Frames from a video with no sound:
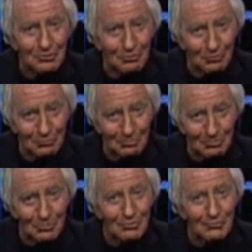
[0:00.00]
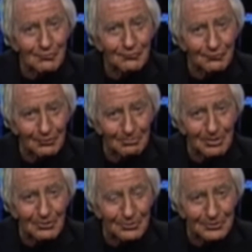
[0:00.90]
who move
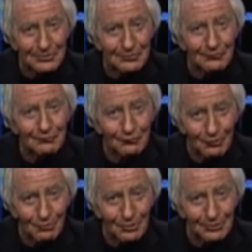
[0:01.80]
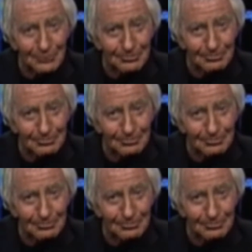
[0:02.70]
America forward.